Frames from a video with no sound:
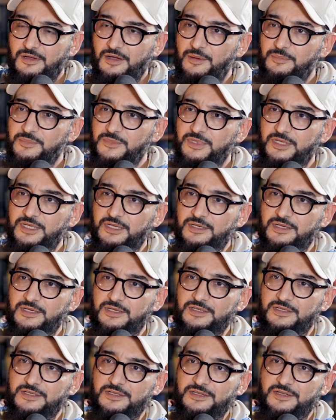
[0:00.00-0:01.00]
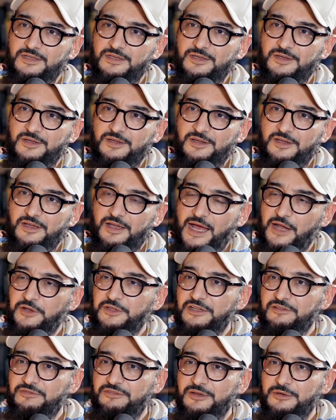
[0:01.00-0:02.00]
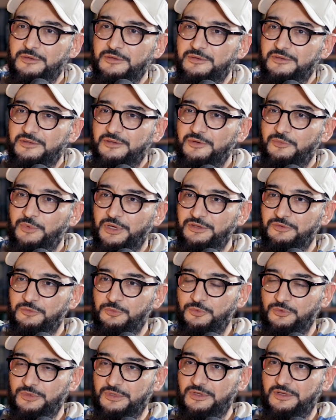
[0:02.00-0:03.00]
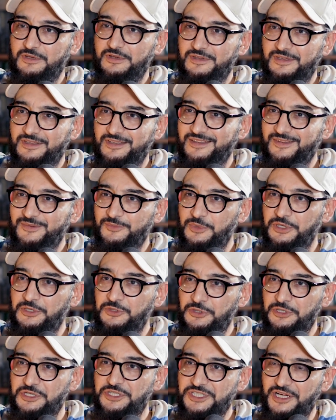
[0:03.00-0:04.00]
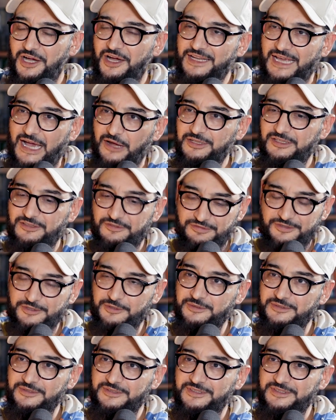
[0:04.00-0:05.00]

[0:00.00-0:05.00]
Alhamdulillah. How did it feel when you took your shahada? How did it feel?